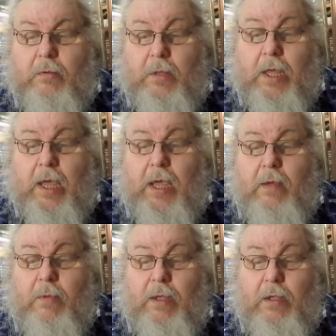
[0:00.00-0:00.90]
They
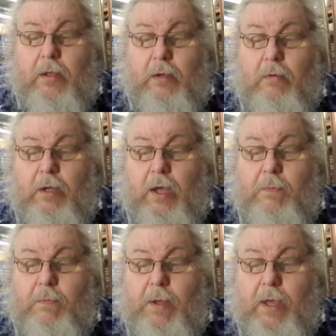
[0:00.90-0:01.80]
aim at clearing
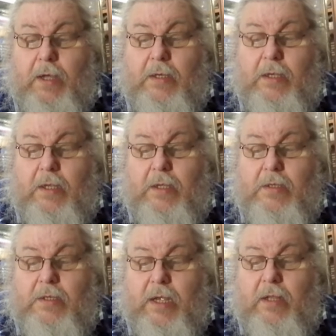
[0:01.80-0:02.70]
up my
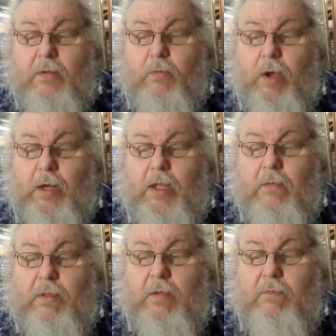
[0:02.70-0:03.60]
ideas, and the writing
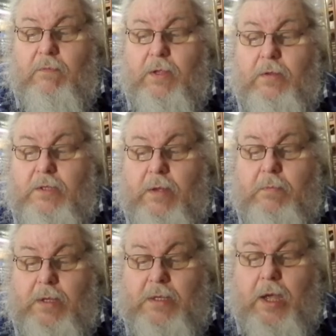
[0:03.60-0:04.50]
of them fills up
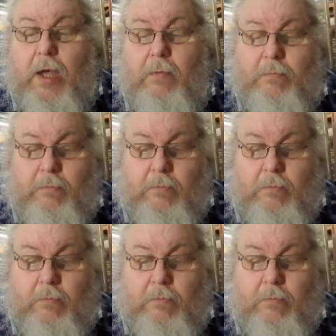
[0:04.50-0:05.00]
my time.